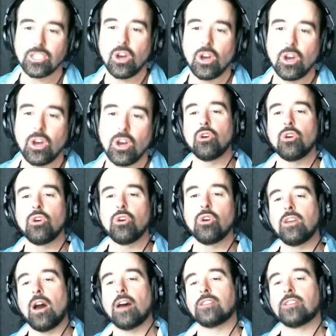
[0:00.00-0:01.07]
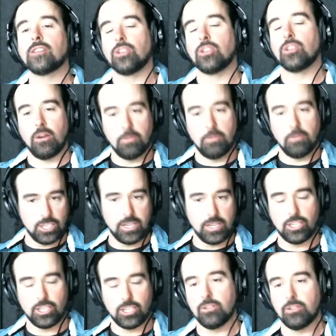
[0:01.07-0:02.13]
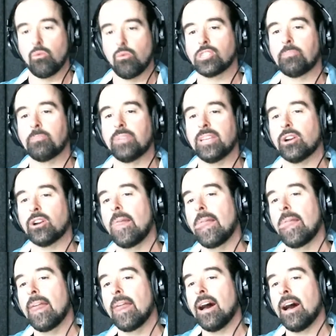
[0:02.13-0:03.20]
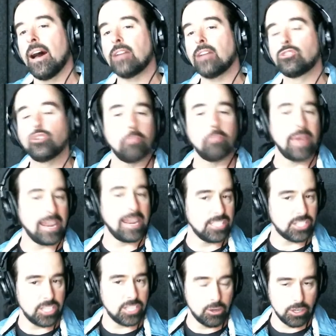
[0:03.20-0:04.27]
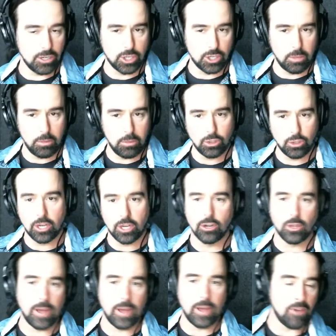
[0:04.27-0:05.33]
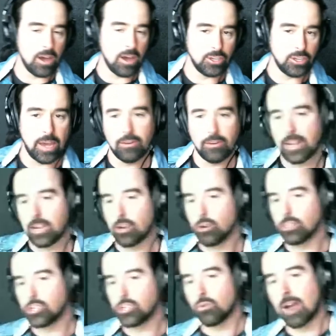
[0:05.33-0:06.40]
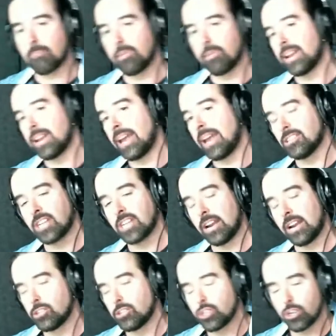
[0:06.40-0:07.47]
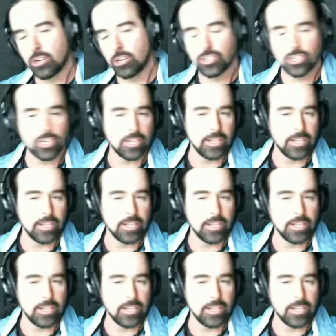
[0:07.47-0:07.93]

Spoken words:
So you mentioned that you're the worship leader. Do you mainly sing Christian music, or do you have like a Christian rock band outside of the church?